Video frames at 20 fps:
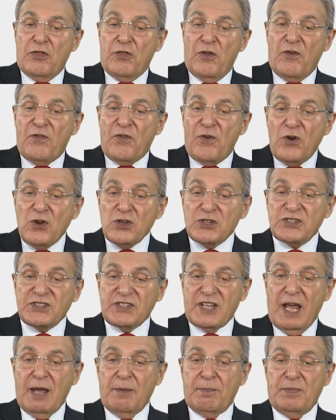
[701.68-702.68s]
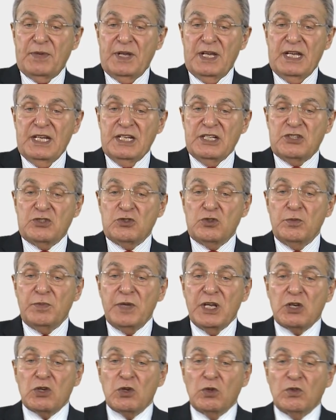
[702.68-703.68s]
The first step is to
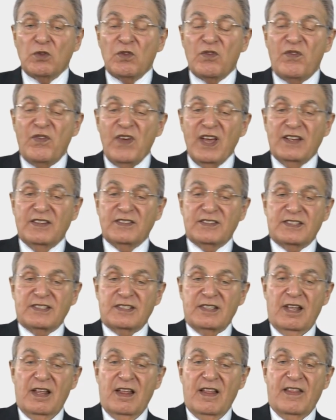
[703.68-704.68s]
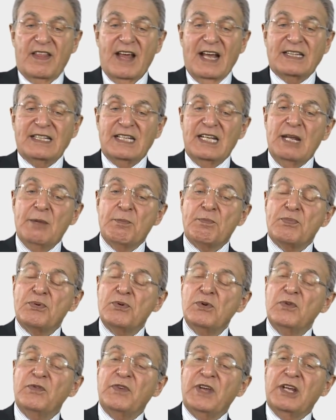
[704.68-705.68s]
be convinced that
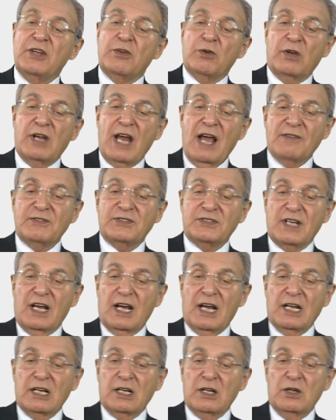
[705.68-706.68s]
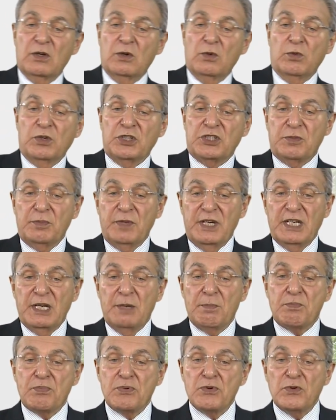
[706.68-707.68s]
improving your lifestyle, which
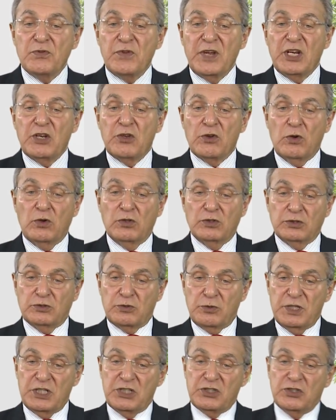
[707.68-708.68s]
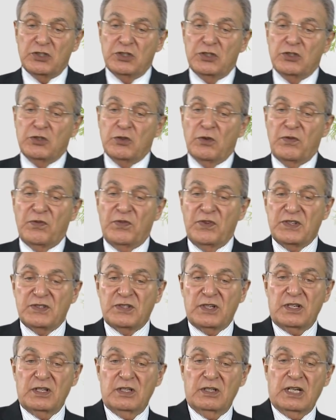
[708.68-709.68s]
means improving your nutrition, your
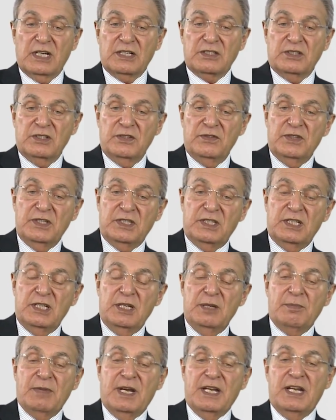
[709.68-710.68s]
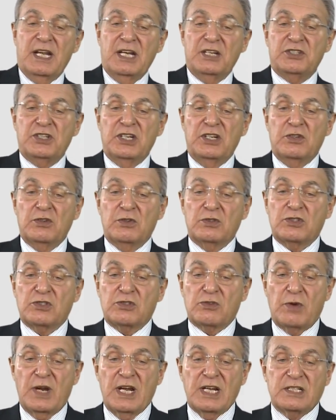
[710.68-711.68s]
physical activity, managing your
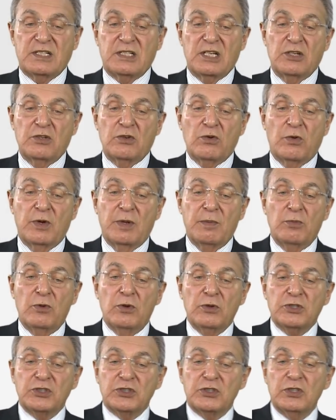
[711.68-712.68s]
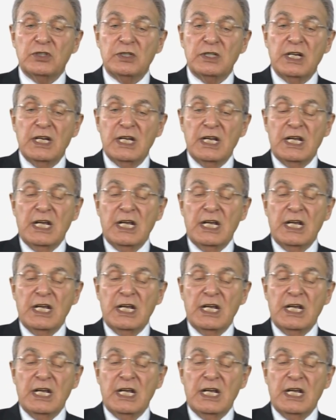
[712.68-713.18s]
stress and your emotion,